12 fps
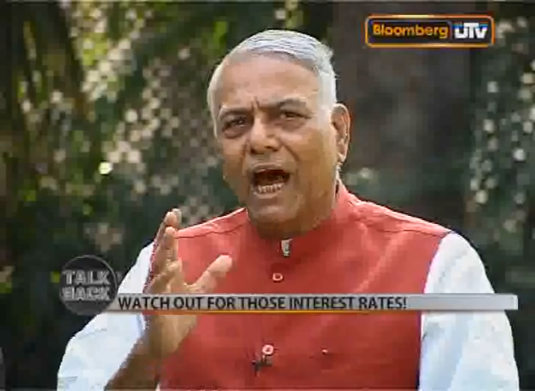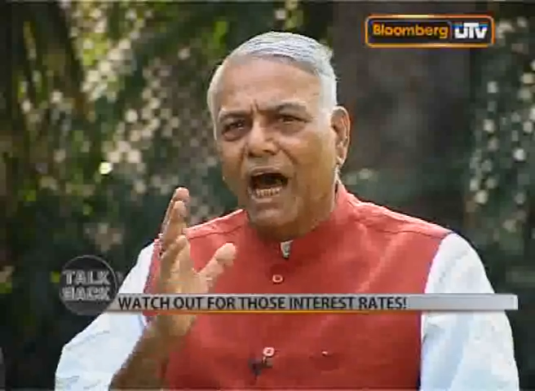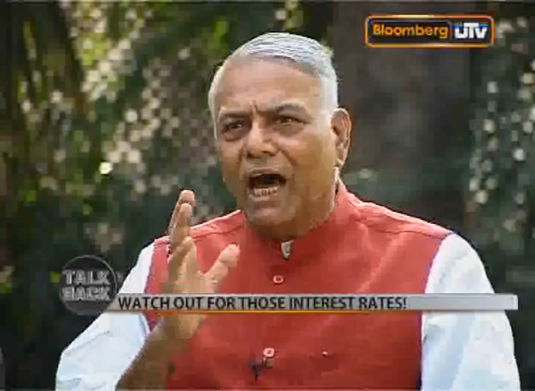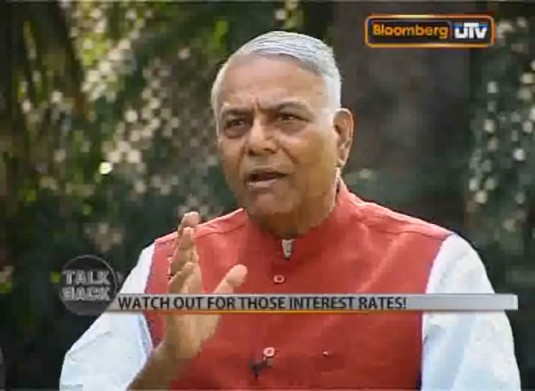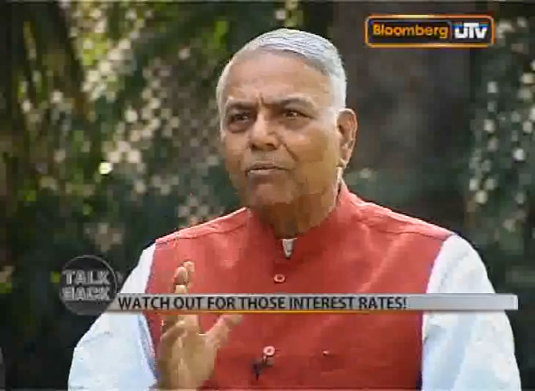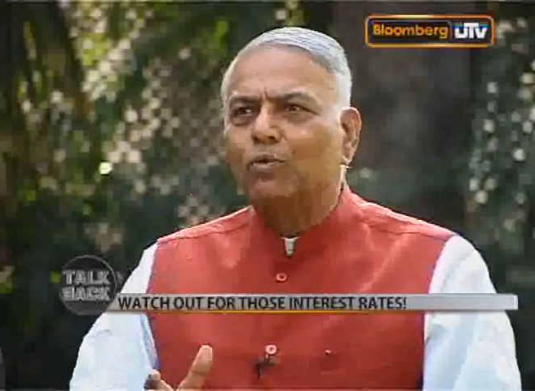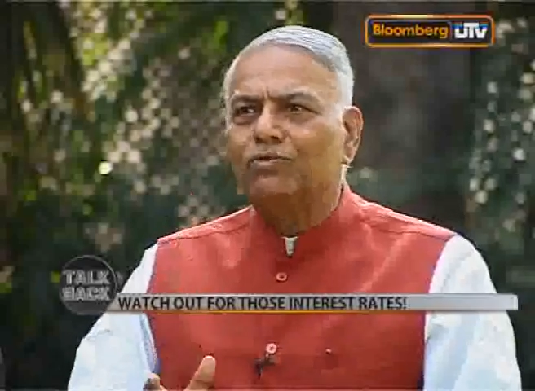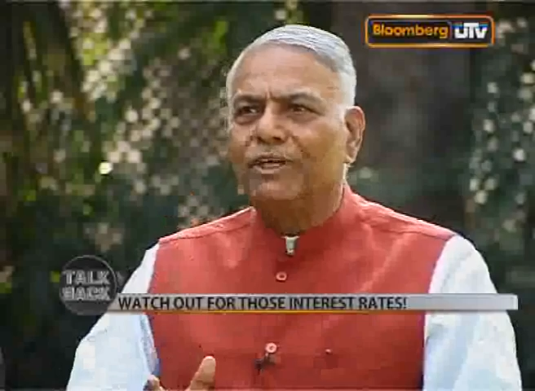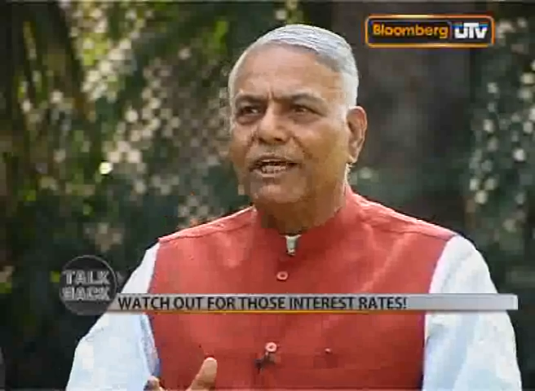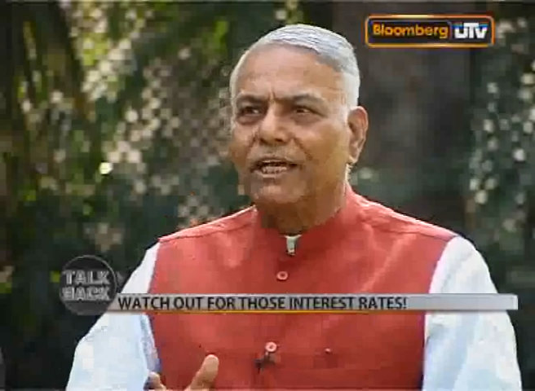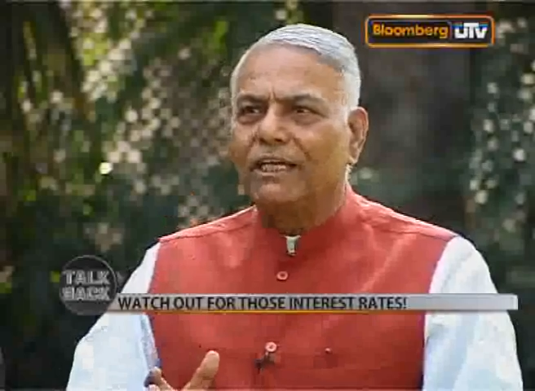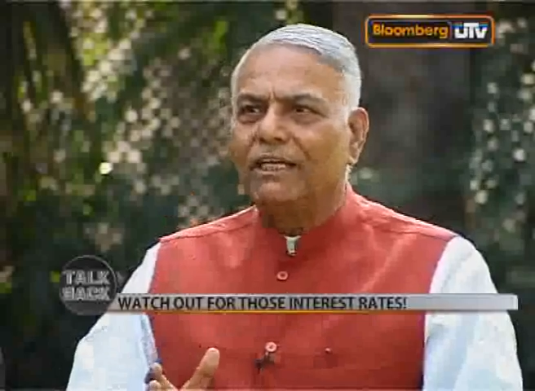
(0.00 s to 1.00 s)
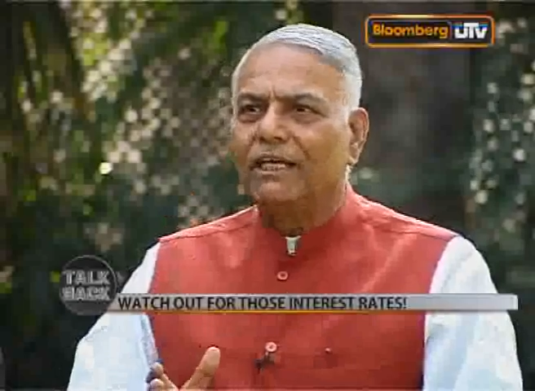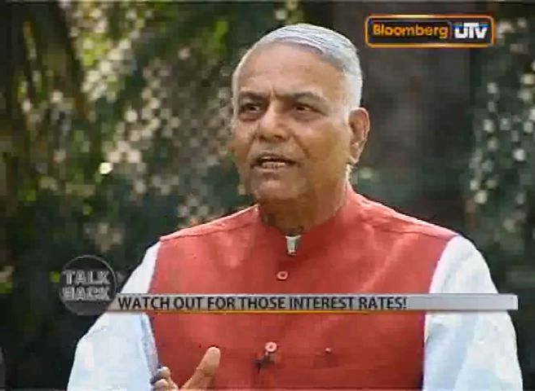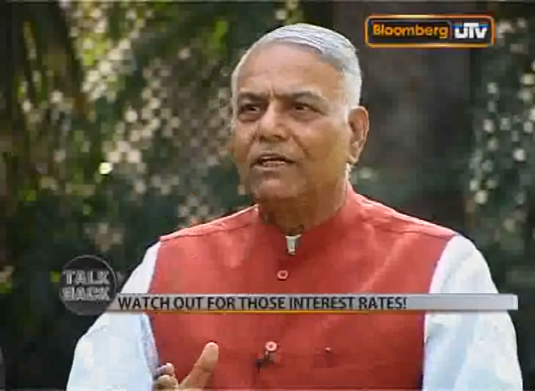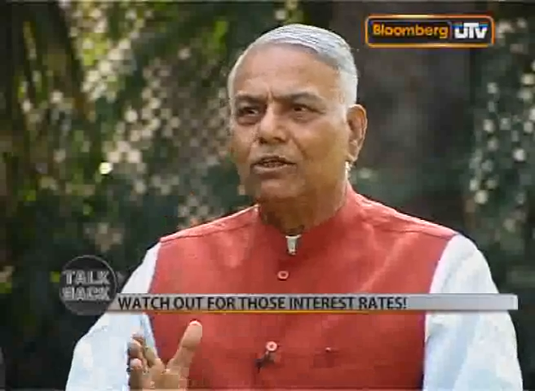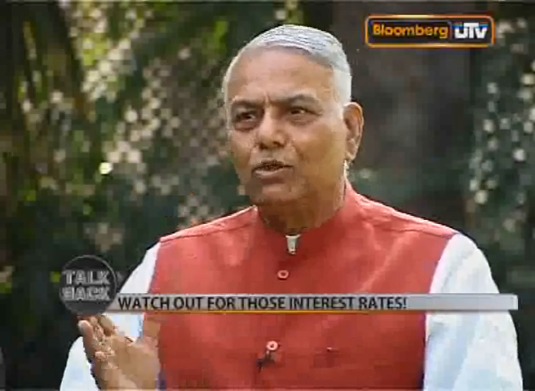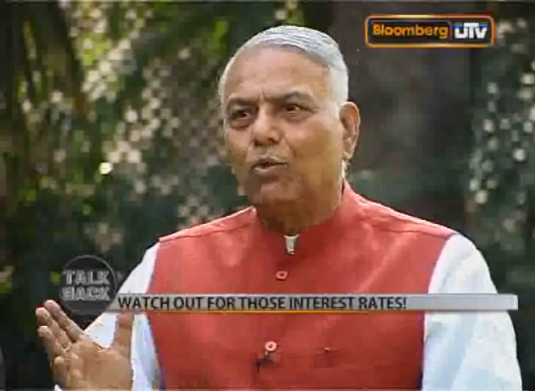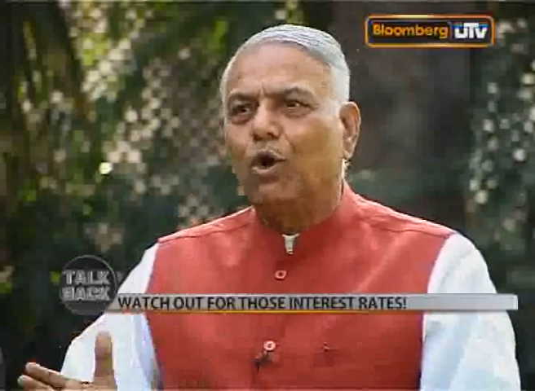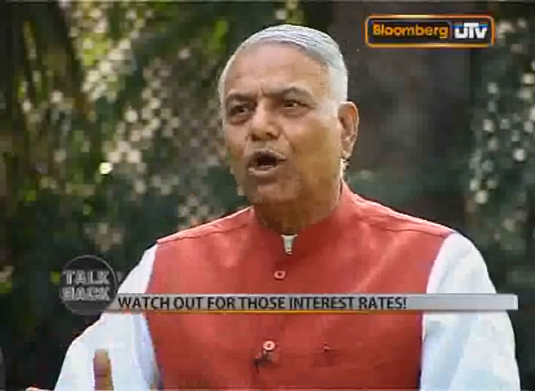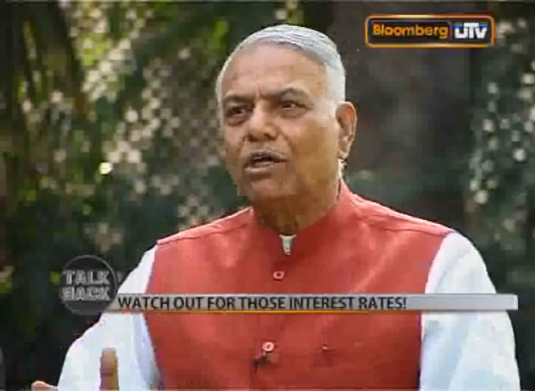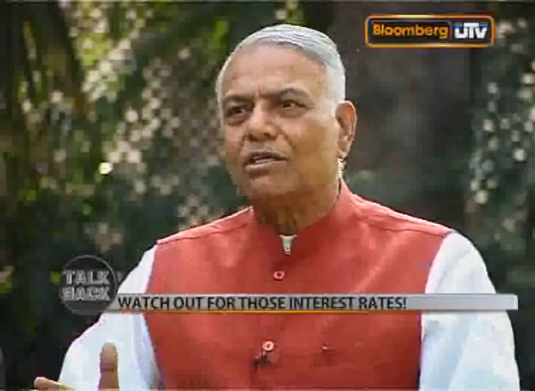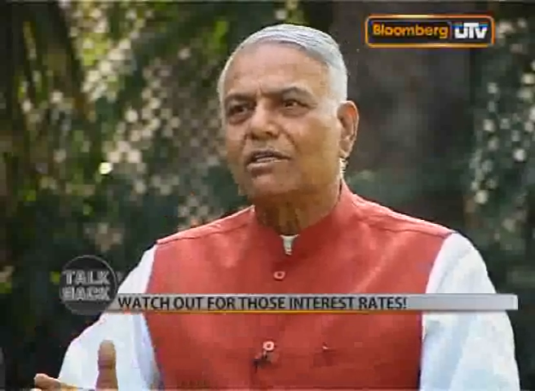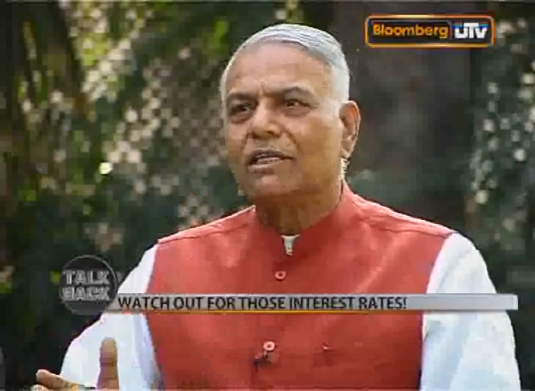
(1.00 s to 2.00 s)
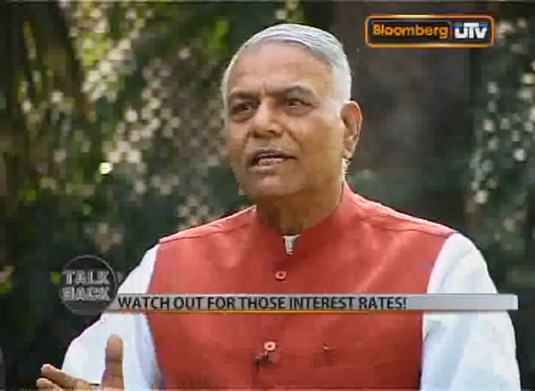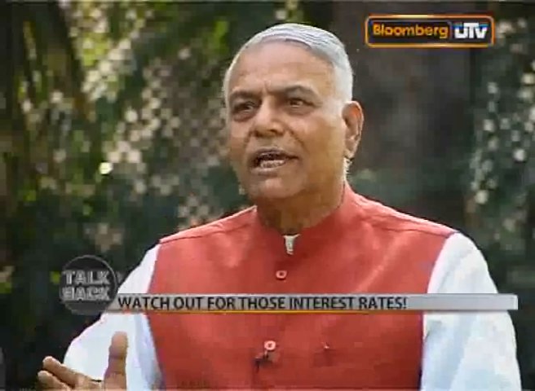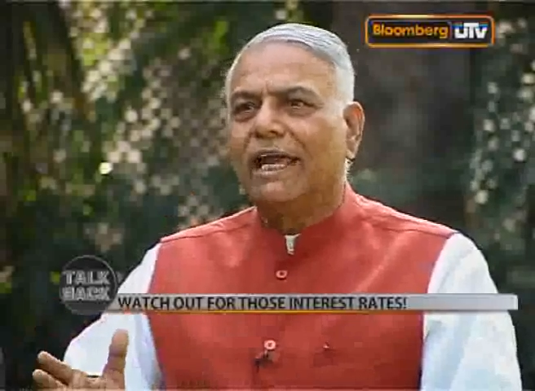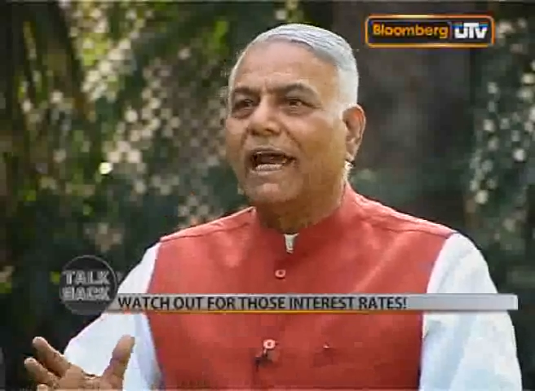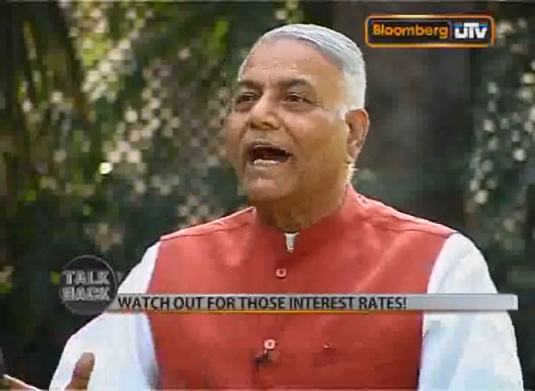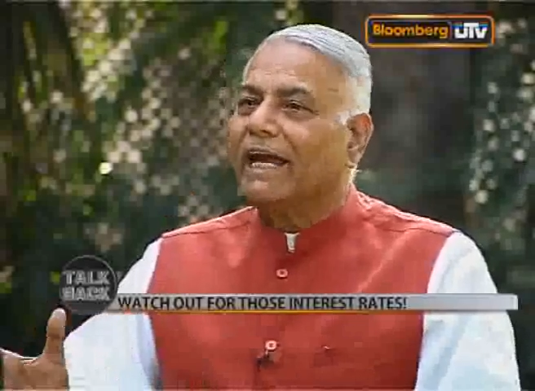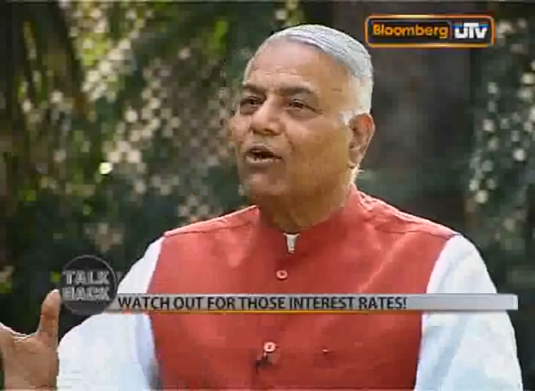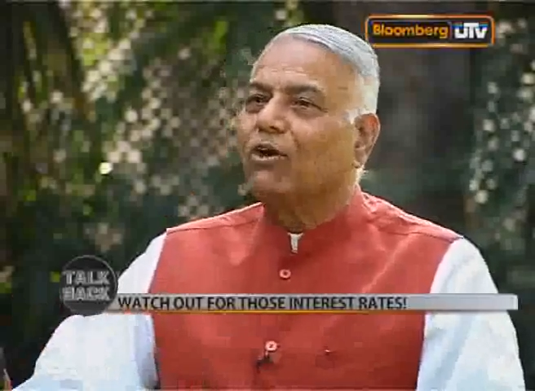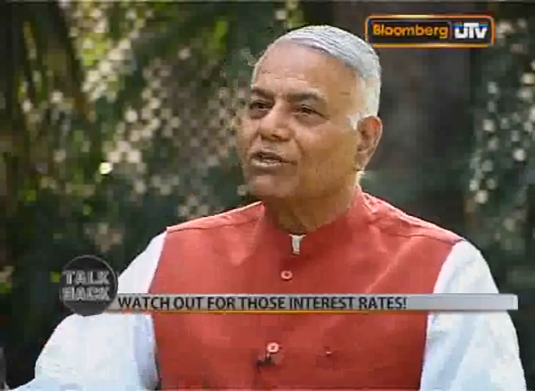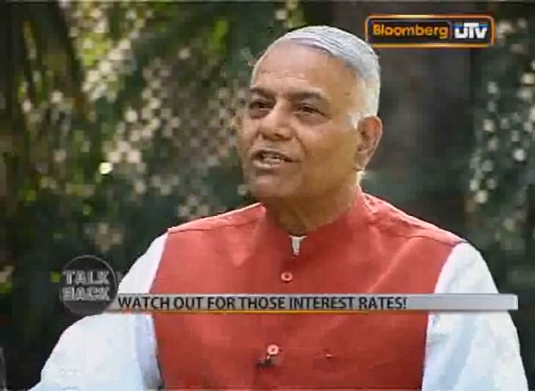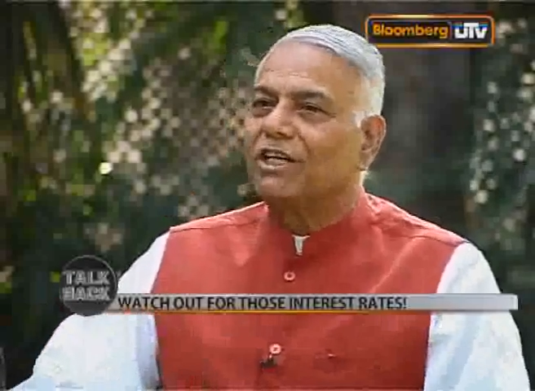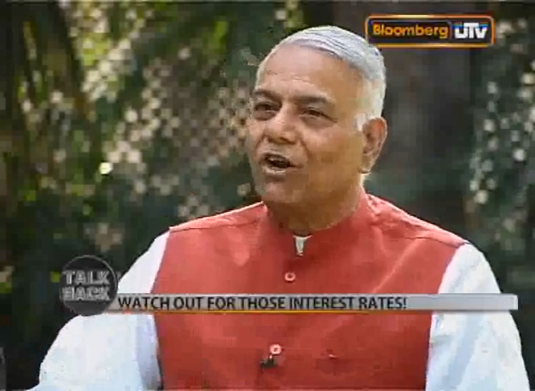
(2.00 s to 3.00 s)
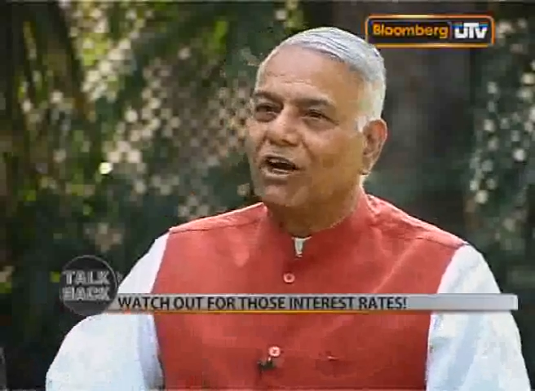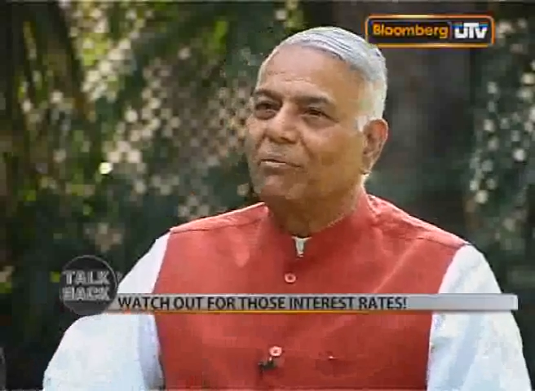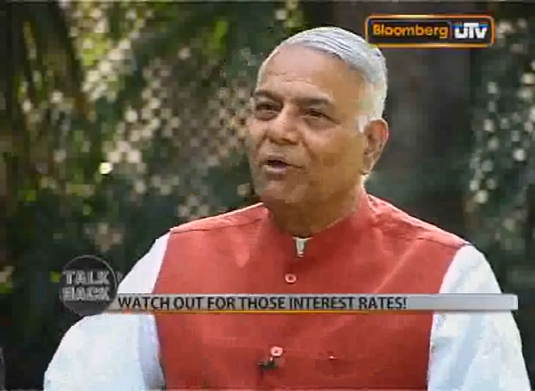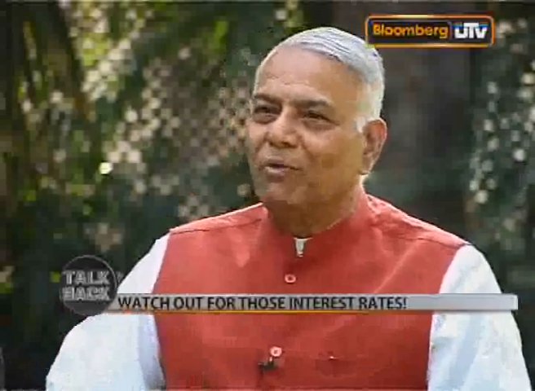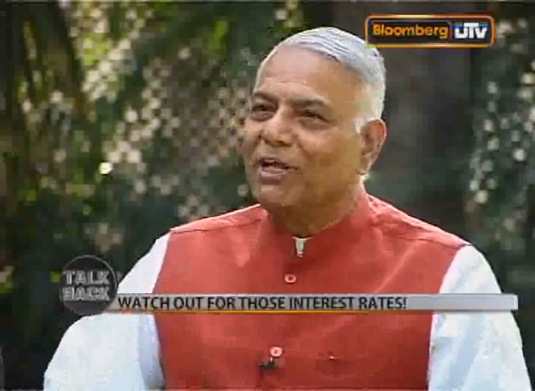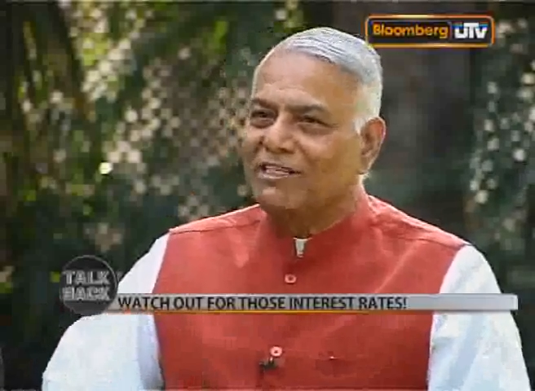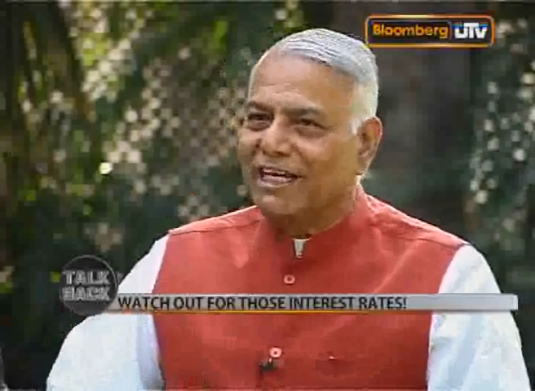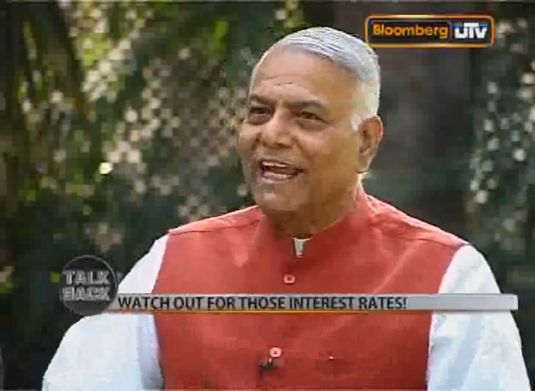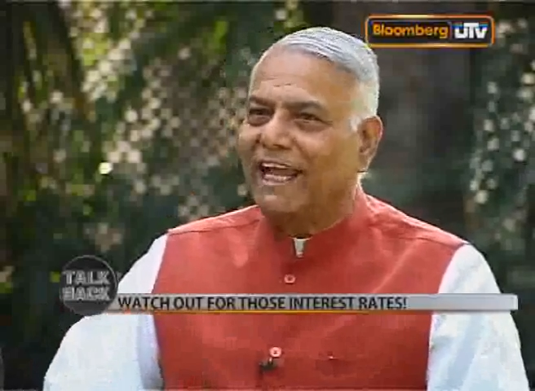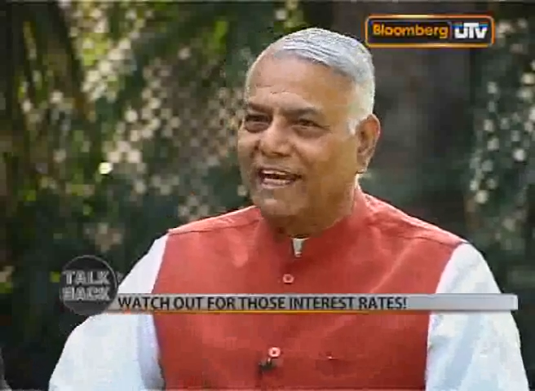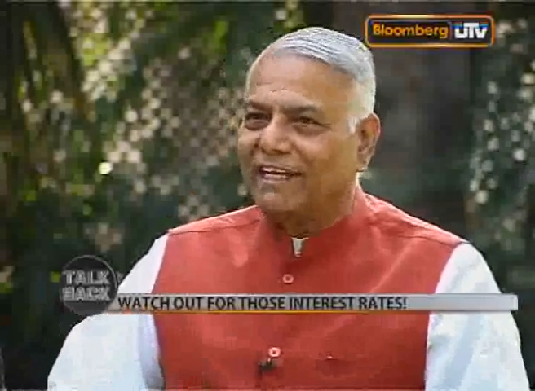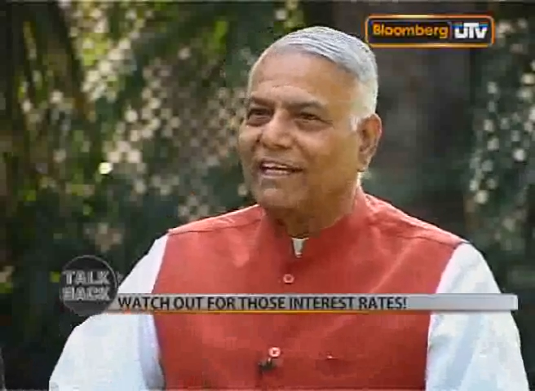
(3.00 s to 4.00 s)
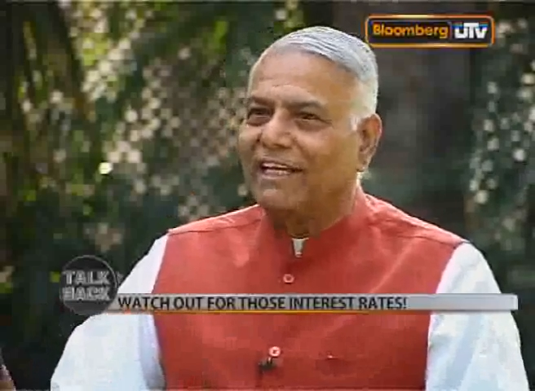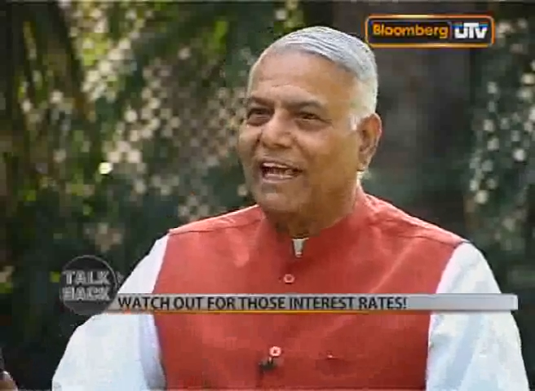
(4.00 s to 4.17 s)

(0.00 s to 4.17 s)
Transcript: are moving towards a high cost economy once again.